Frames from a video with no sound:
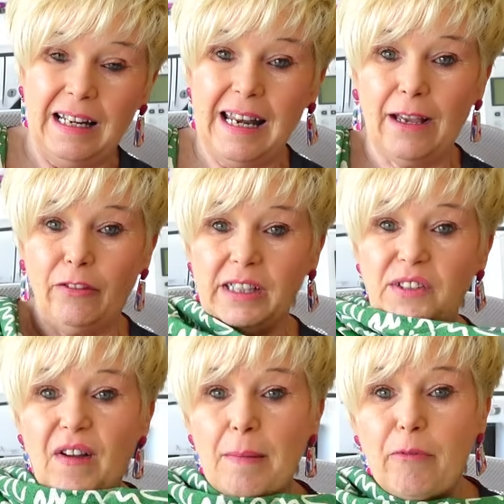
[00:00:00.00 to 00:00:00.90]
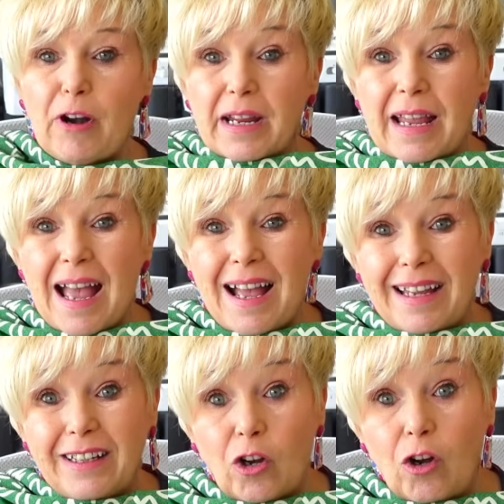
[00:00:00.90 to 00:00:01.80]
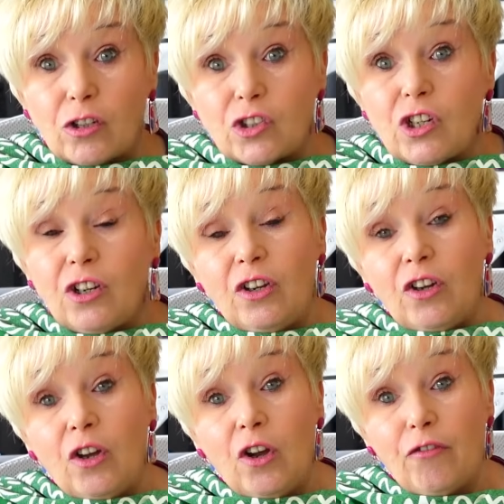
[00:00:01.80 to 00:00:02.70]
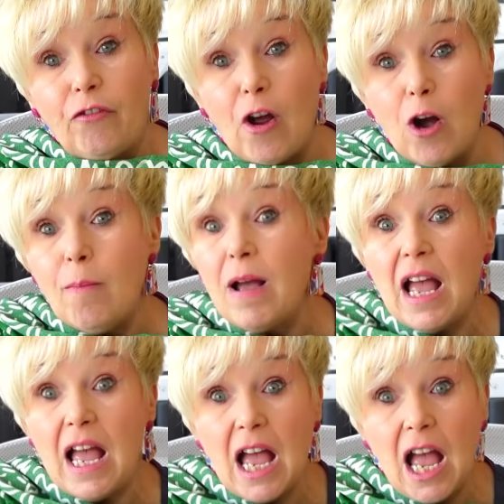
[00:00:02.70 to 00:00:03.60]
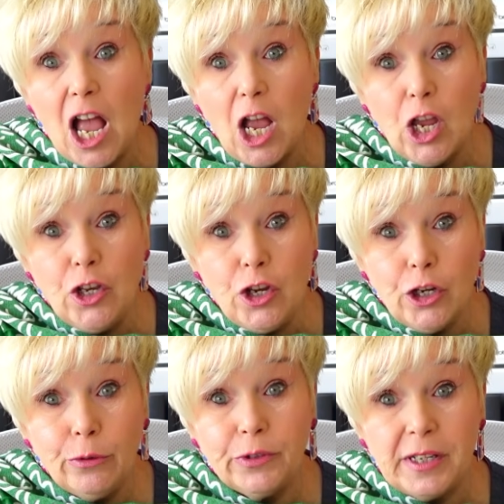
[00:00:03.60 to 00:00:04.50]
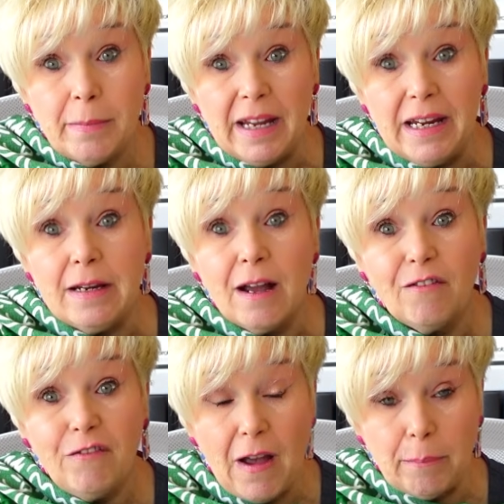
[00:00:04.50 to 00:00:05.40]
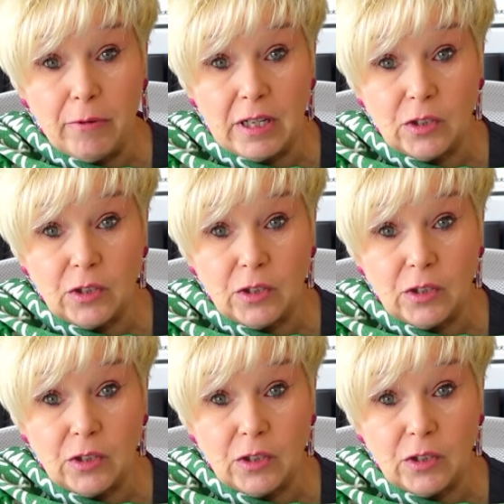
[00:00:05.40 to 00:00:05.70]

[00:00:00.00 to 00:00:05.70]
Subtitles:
Now this fabric I got from a new to me fabric